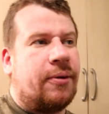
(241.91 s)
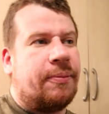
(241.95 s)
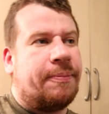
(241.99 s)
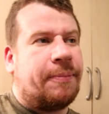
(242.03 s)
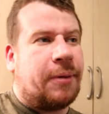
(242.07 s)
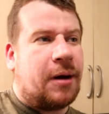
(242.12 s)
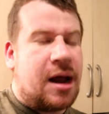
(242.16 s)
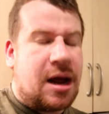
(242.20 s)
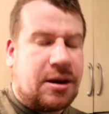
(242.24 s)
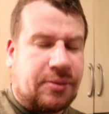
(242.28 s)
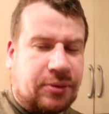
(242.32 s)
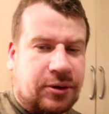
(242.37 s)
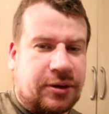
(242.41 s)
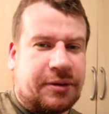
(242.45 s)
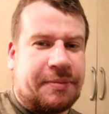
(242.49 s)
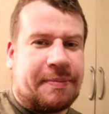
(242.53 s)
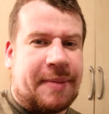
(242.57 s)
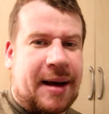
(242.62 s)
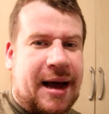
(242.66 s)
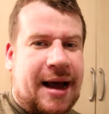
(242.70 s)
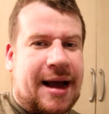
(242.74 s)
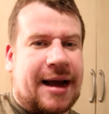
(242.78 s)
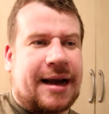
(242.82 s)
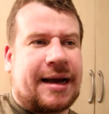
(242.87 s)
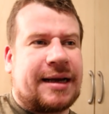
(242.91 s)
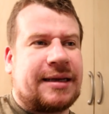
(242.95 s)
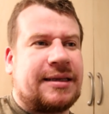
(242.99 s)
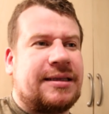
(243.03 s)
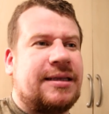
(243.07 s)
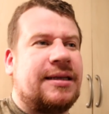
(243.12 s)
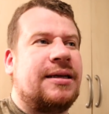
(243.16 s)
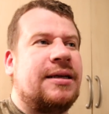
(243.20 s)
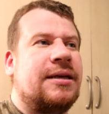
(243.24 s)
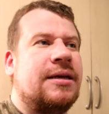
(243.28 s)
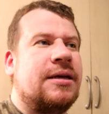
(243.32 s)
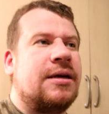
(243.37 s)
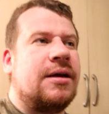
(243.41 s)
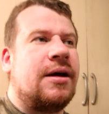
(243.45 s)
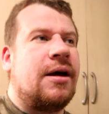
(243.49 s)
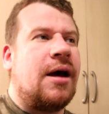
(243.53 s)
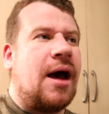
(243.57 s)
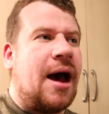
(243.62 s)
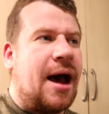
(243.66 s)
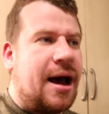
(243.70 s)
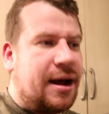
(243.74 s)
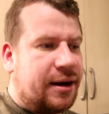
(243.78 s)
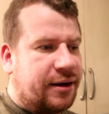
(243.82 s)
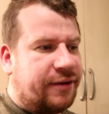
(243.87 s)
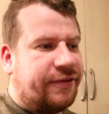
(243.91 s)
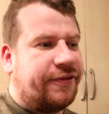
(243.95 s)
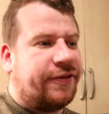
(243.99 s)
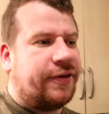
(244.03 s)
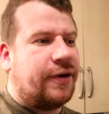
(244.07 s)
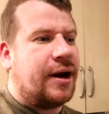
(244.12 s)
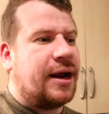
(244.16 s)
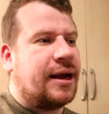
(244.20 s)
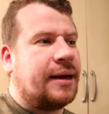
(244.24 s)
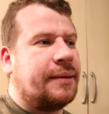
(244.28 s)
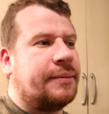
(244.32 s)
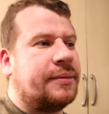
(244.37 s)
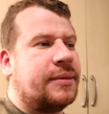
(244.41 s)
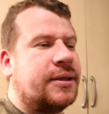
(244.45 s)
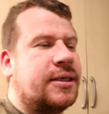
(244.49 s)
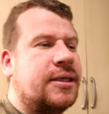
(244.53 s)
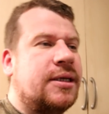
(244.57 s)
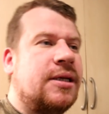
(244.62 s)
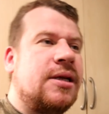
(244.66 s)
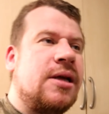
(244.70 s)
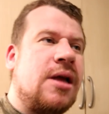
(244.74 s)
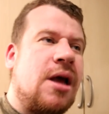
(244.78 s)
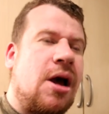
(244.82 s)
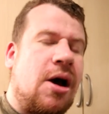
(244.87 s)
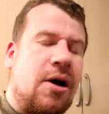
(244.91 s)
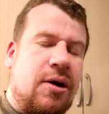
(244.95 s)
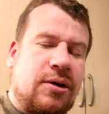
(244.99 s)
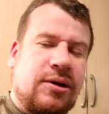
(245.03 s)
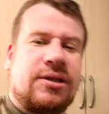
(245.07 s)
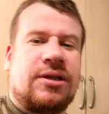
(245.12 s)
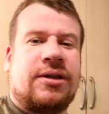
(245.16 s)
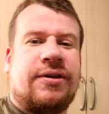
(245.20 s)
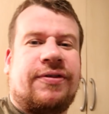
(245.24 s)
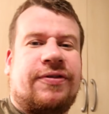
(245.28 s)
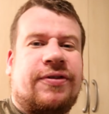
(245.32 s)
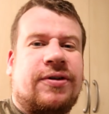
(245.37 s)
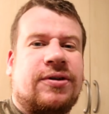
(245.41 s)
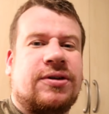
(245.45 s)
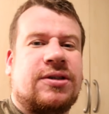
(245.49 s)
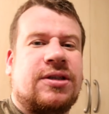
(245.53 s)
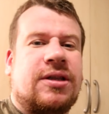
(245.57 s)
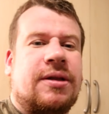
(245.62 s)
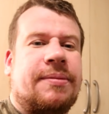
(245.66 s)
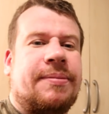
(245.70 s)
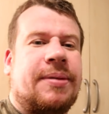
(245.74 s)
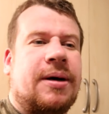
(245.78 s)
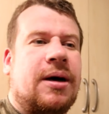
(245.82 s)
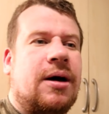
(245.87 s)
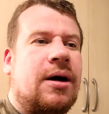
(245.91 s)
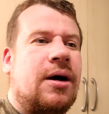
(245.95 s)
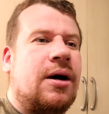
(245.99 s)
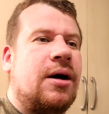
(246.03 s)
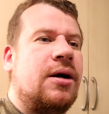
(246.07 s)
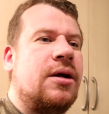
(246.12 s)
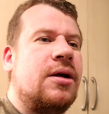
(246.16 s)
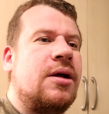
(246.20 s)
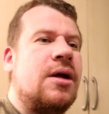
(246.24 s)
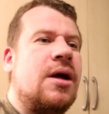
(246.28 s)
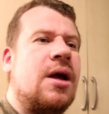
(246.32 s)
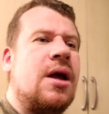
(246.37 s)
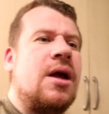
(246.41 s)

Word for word: plywood backed and framed onto the front of the bar.